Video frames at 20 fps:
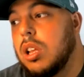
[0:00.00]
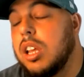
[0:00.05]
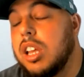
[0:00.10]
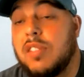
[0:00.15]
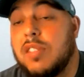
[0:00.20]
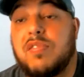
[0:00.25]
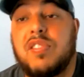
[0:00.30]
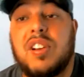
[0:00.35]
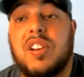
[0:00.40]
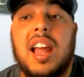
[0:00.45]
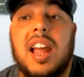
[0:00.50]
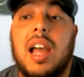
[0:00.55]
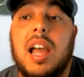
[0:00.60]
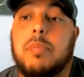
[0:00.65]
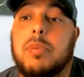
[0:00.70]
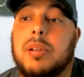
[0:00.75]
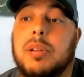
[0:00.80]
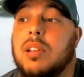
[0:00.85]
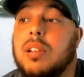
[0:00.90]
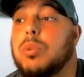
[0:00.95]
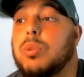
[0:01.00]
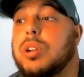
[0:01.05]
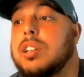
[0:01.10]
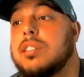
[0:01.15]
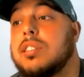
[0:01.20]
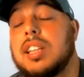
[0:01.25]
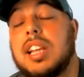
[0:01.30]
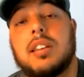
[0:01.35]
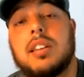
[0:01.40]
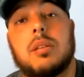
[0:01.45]
If it happens, I want to
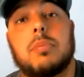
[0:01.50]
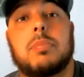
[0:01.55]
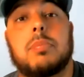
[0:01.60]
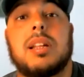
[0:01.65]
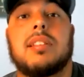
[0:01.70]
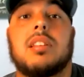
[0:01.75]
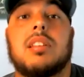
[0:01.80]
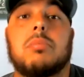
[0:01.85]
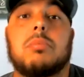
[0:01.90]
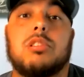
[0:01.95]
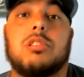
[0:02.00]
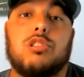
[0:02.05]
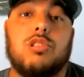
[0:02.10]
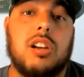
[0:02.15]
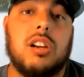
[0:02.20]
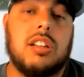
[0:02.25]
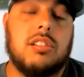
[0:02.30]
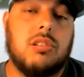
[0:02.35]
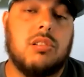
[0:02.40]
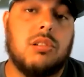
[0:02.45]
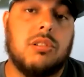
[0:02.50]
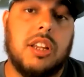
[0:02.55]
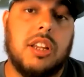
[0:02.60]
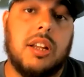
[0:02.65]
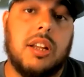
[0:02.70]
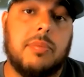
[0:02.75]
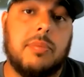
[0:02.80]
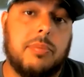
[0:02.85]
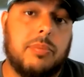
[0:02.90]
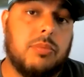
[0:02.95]
see how the Ben Simmons trade turns
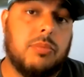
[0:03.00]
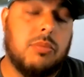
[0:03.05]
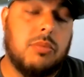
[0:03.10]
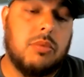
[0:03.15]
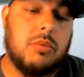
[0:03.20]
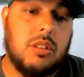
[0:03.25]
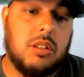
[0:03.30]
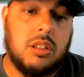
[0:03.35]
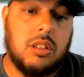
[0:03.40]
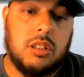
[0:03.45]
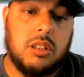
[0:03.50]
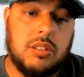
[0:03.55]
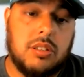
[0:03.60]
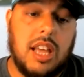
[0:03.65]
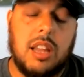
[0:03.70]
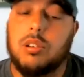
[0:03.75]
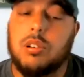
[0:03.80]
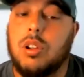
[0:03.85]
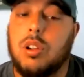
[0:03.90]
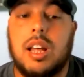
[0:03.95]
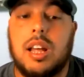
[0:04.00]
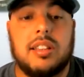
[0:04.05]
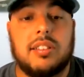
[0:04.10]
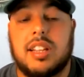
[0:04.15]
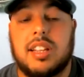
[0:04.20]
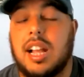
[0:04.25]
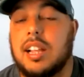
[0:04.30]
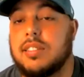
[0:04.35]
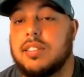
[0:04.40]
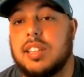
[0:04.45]
out. So I don't know how this guy